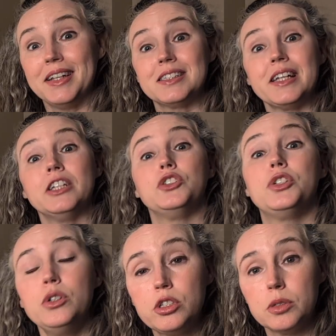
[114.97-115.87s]
that is
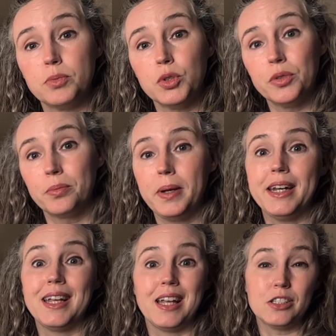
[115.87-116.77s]
inducible,
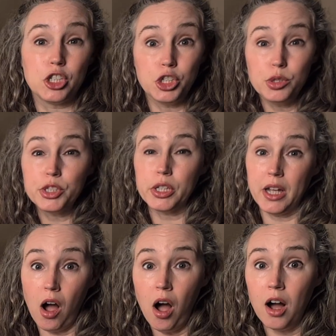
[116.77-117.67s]
meaning it's
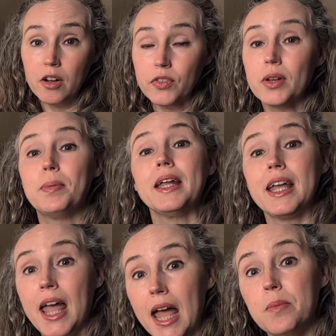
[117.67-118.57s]
usually off, but
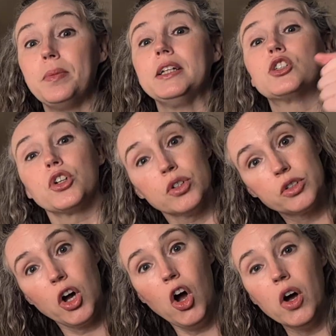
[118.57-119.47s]
it can be
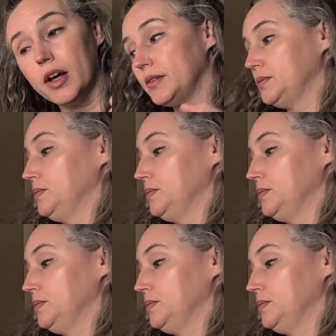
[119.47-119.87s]
turned on.